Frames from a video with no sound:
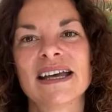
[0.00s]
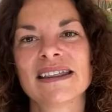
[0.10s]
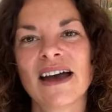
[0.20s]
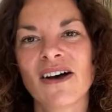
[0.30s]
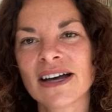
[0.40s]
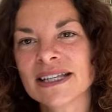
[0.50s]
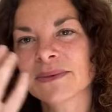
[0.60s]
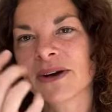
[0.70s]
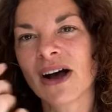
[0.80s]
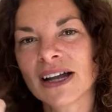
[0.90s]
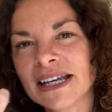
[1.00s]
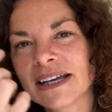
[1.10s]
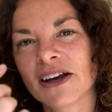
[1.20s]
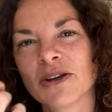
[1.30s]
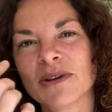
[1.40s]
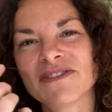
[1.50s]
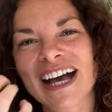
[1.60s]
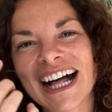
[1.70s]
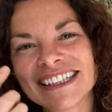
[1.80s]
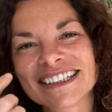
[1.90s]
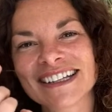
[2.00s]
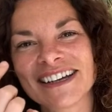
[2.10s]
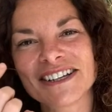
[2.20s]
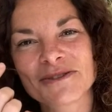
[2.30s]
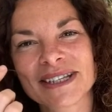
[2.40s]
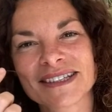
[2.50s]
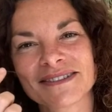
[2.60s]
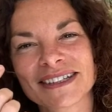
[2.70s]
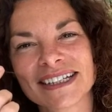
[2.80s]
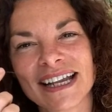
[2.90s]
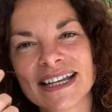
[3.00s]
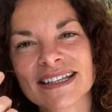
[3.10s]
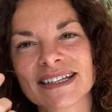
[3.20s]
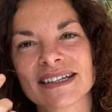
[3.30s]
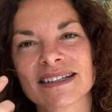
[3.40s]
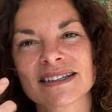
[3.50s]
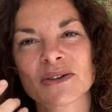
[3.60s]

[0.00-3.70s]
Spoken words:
their eyes were a honeycomb of calcite crystals and lenses,